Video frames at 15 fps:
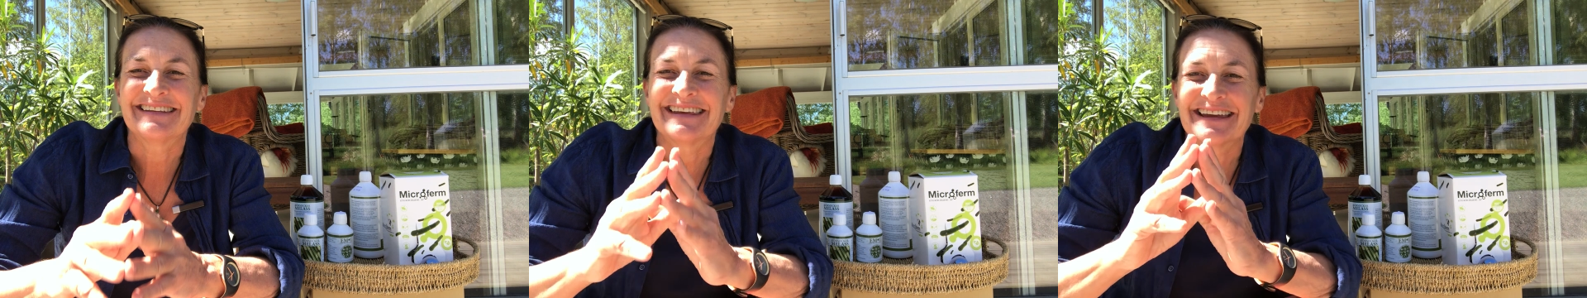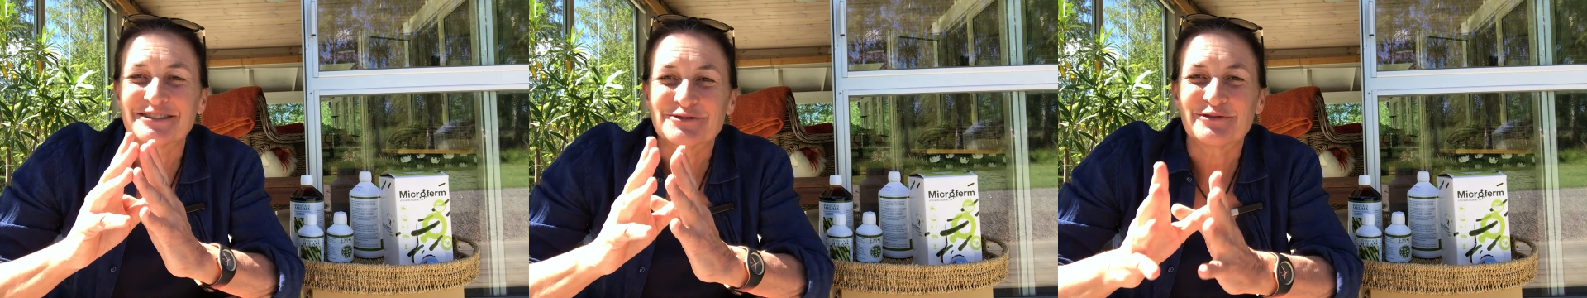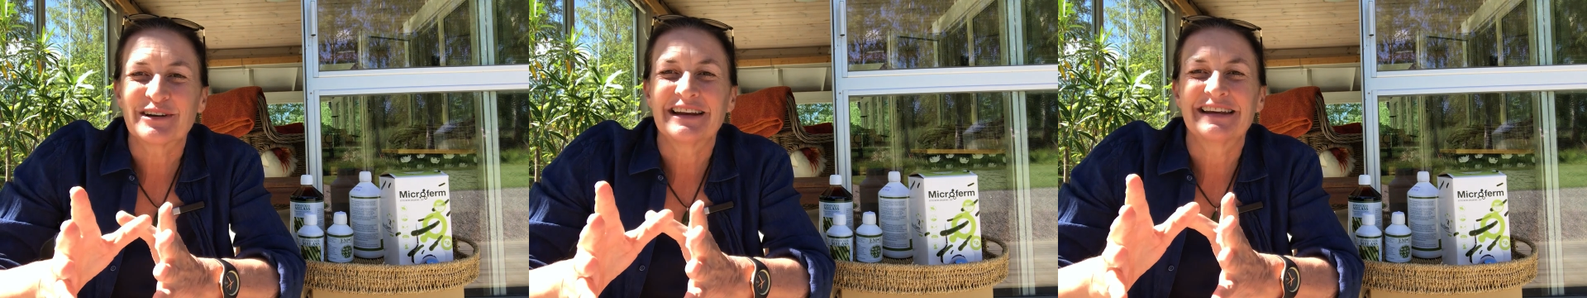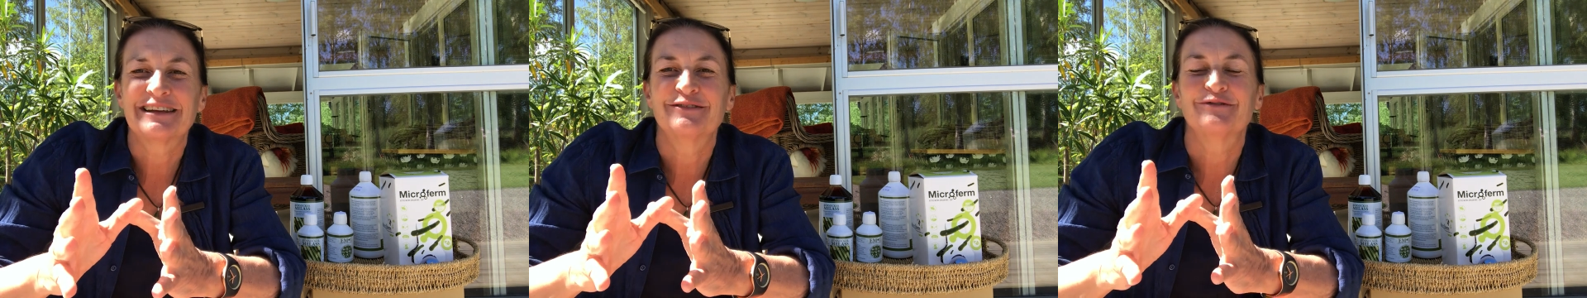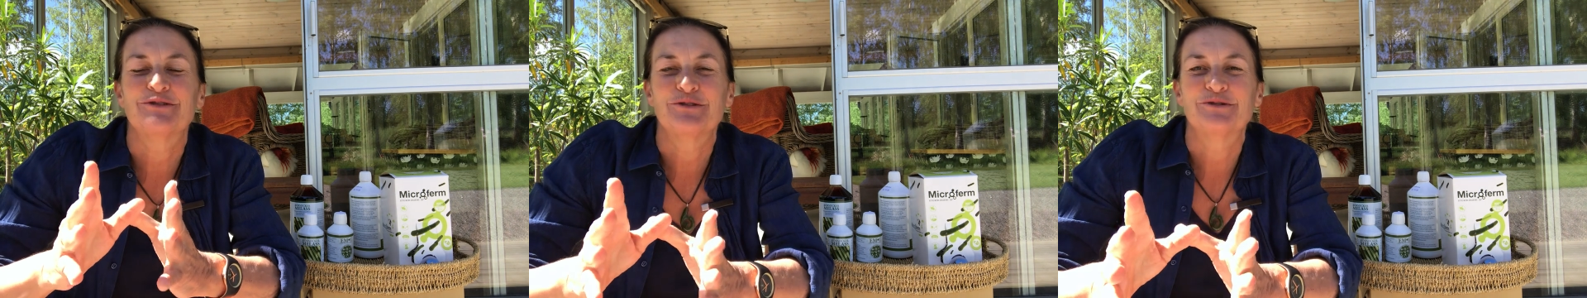gets really
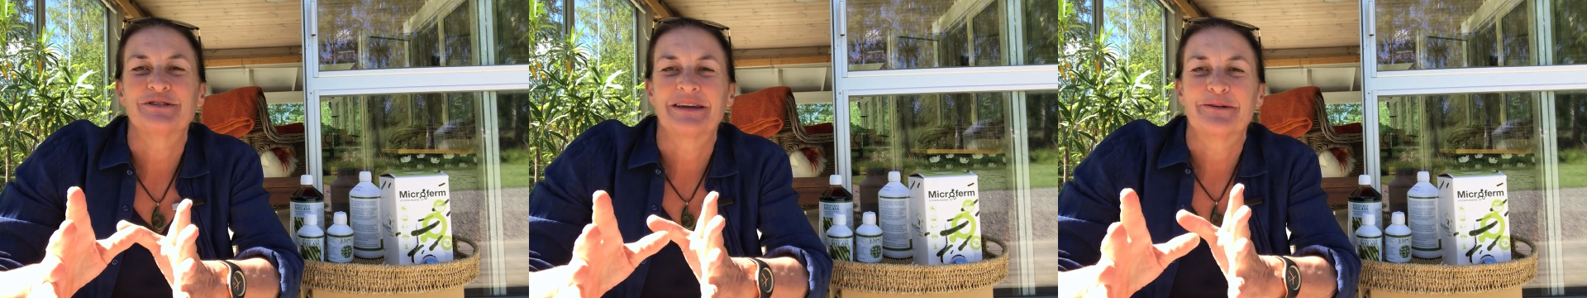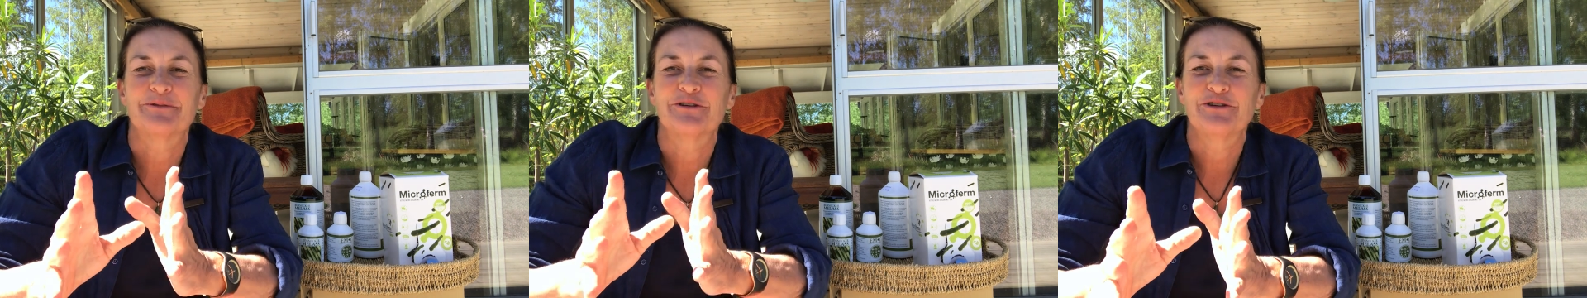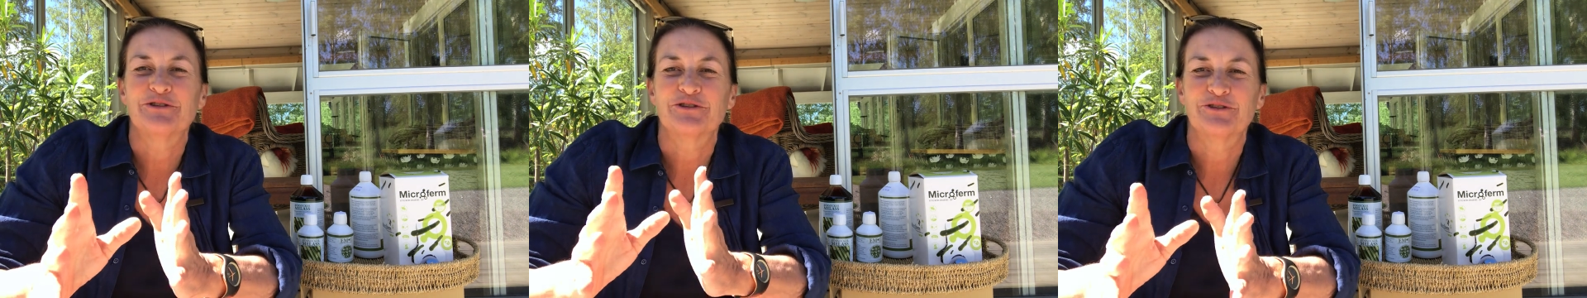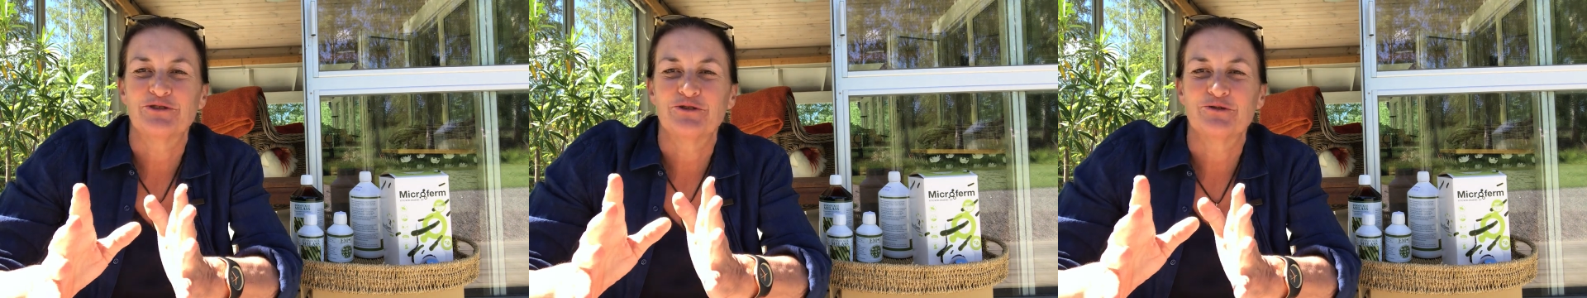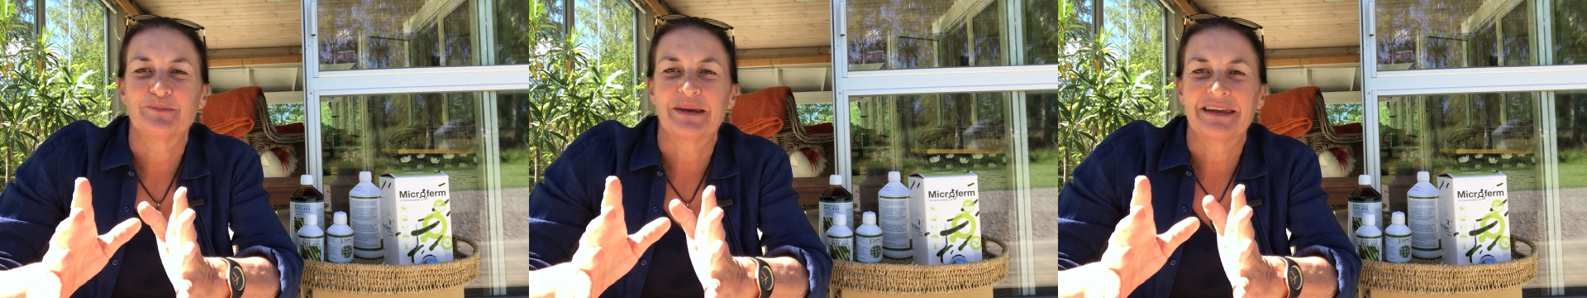confusing when you're a
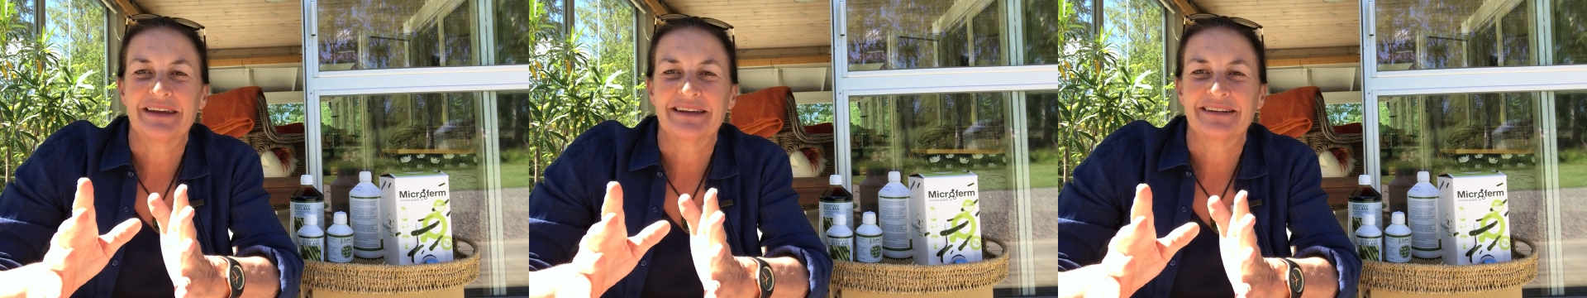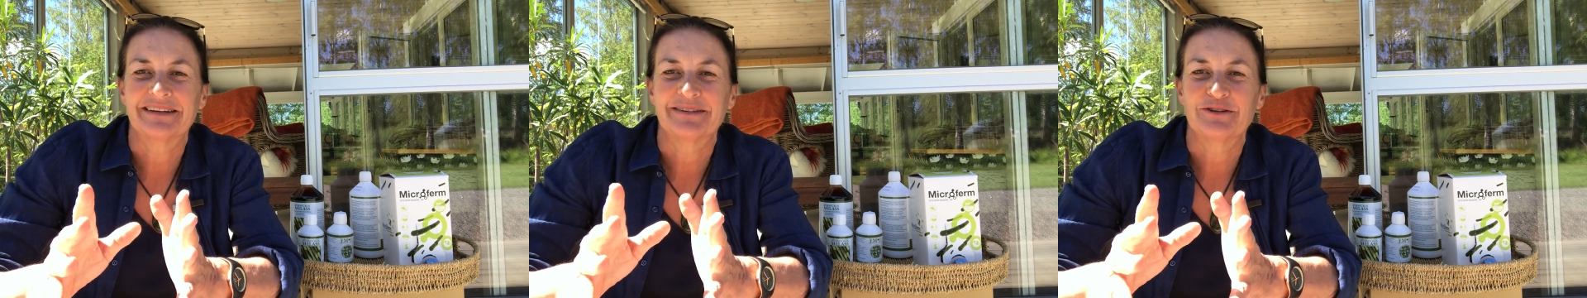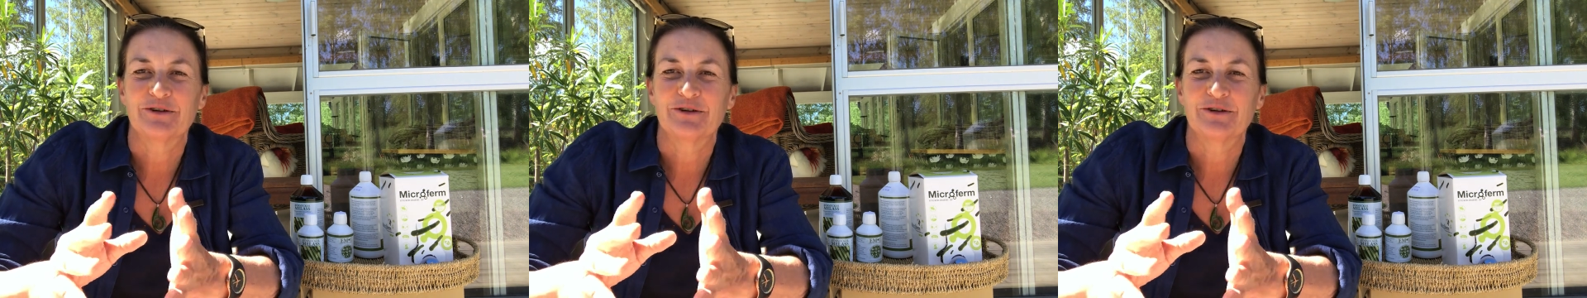new beginner.